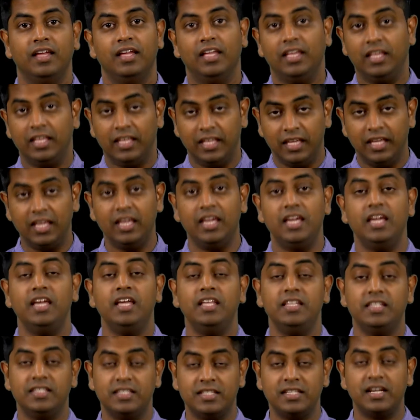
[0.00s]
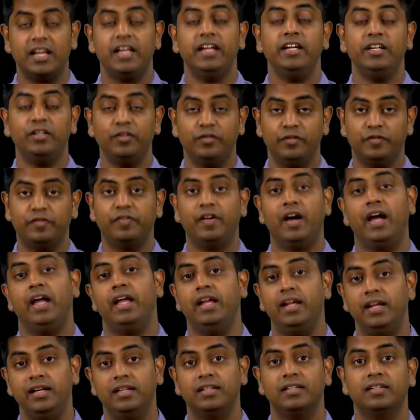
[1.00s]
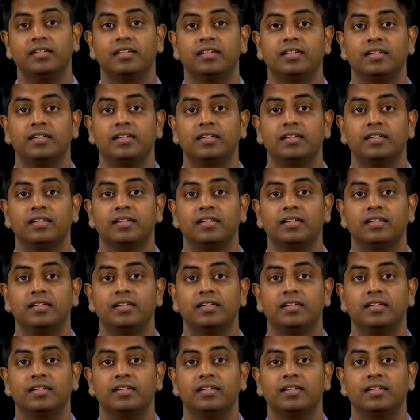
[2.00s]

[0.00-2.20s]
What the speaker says: He is trying to fight